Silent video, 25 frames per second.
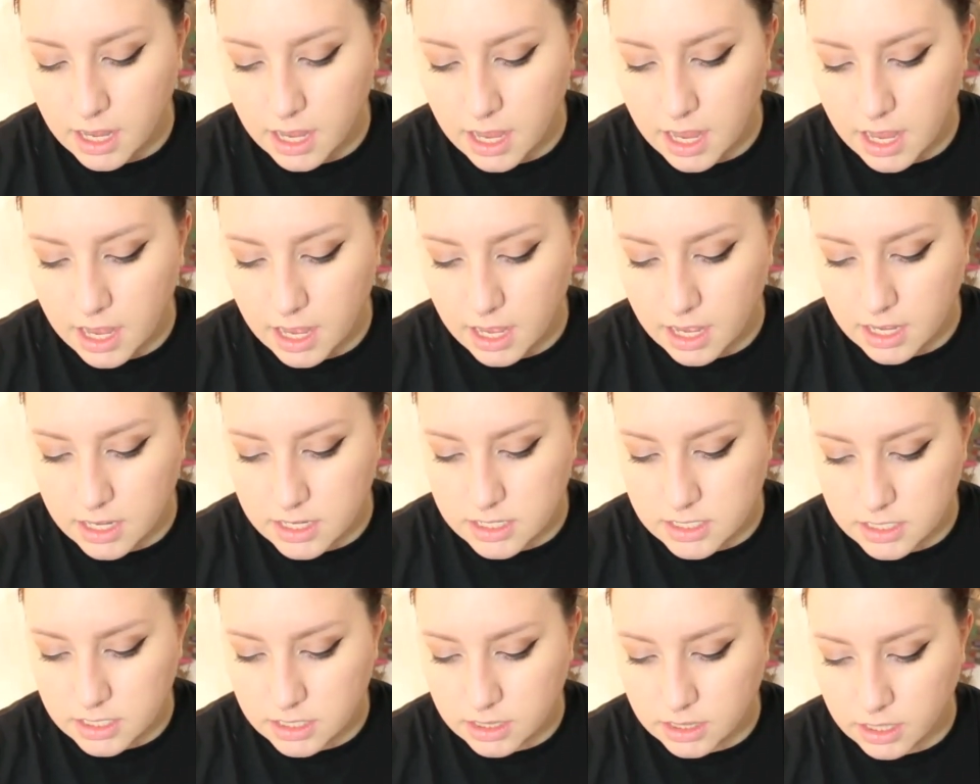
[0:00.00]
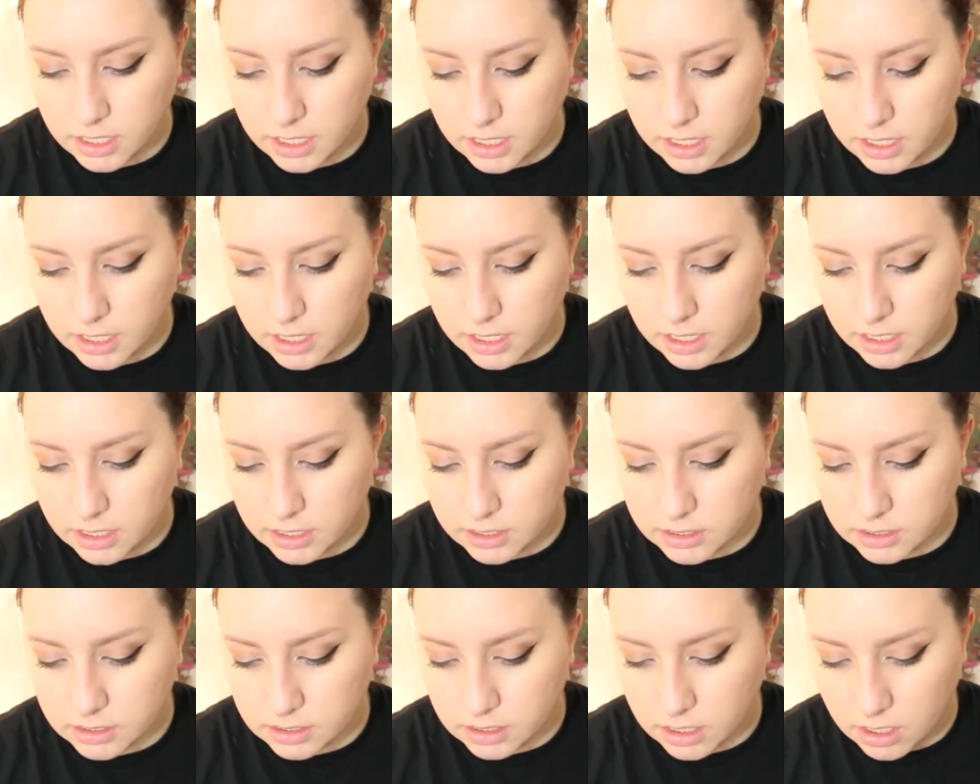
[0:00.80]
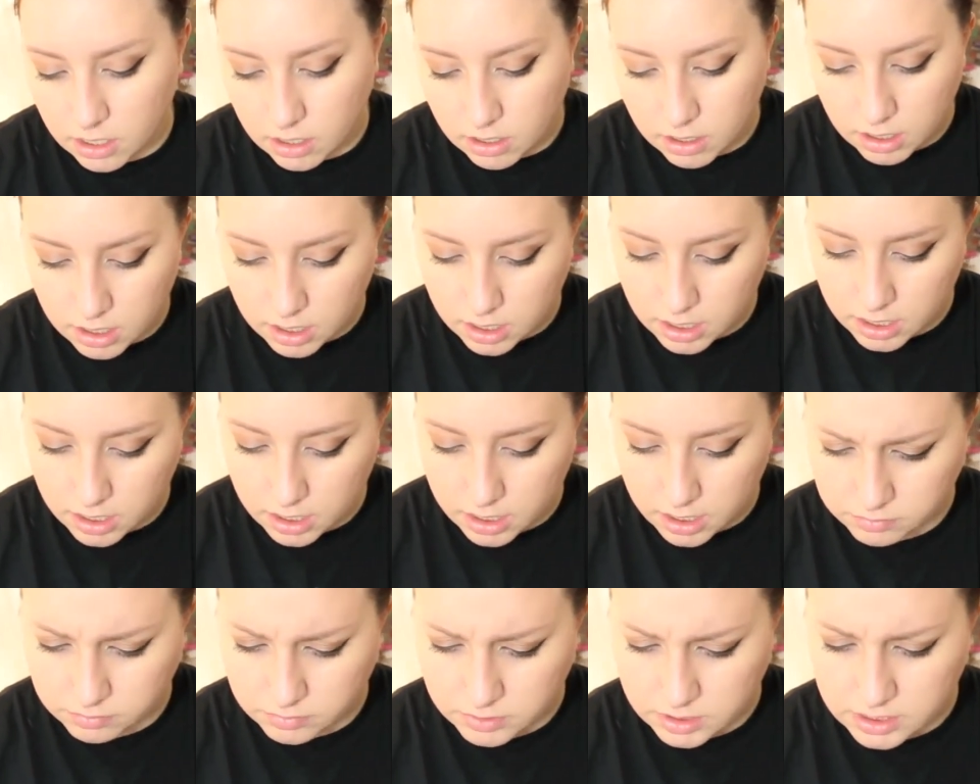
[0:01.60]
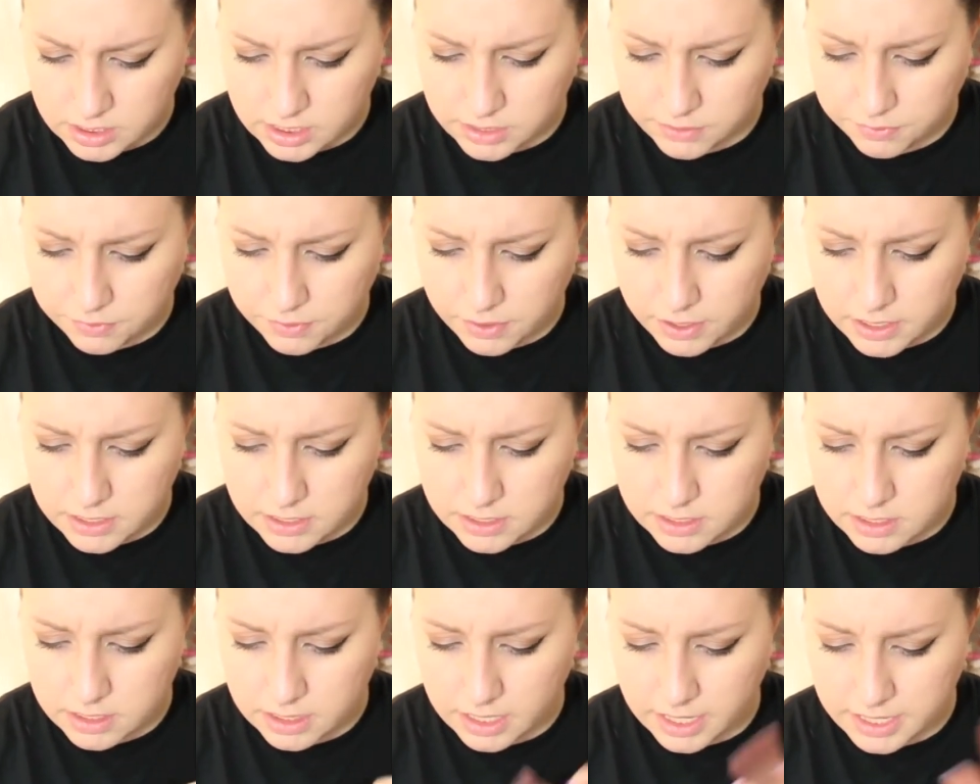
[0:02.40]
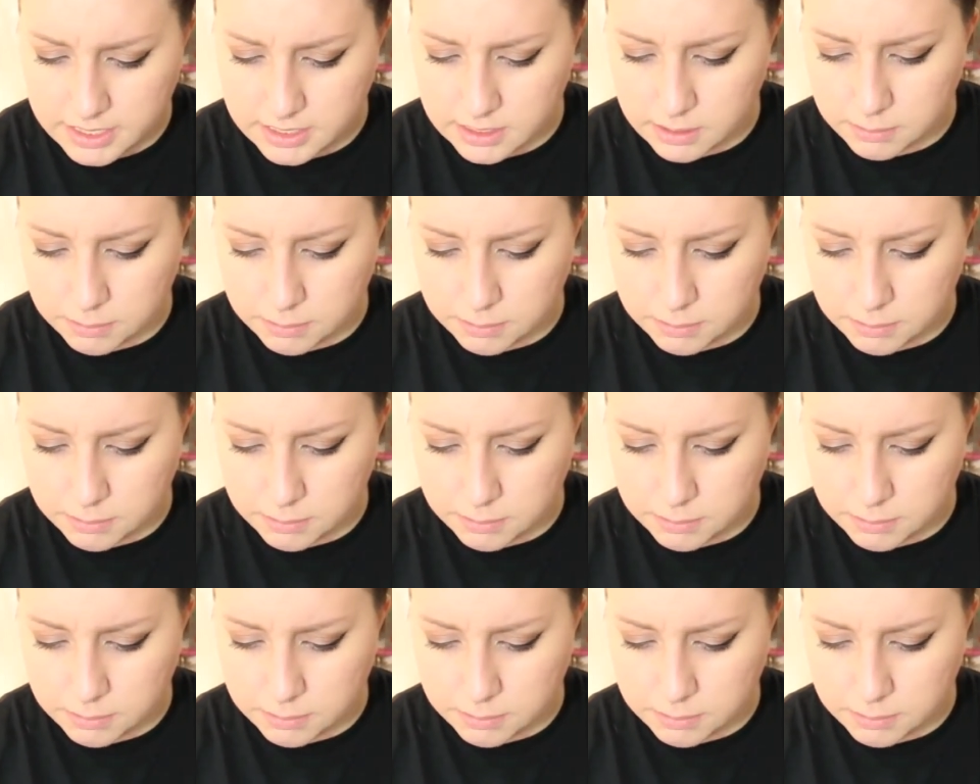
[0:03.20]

And there are different like